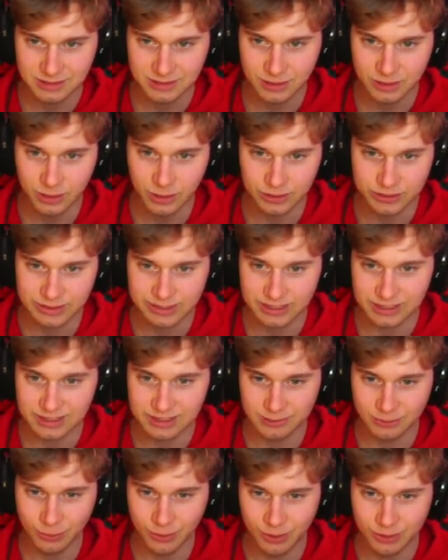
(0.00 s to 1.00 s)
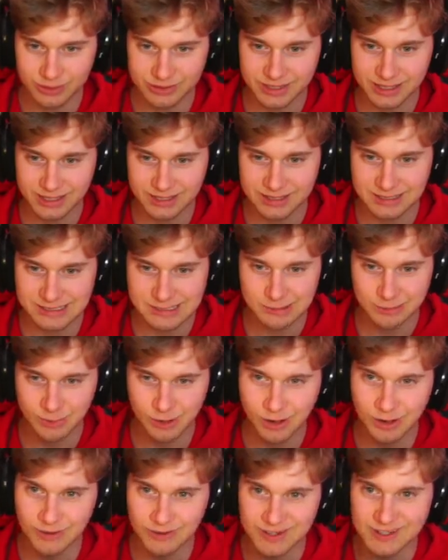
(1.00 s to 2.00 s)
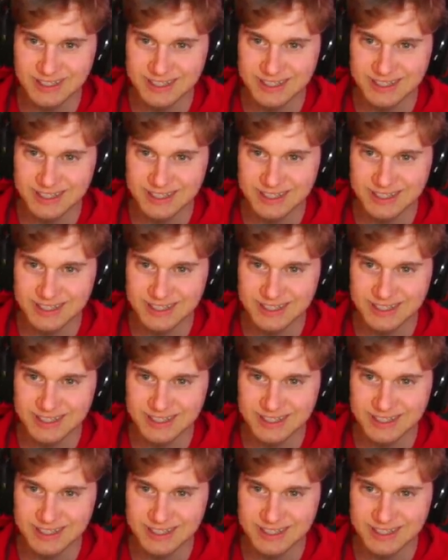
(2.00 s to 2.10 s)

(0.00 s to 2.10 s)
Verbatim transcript: Look at the world getting small.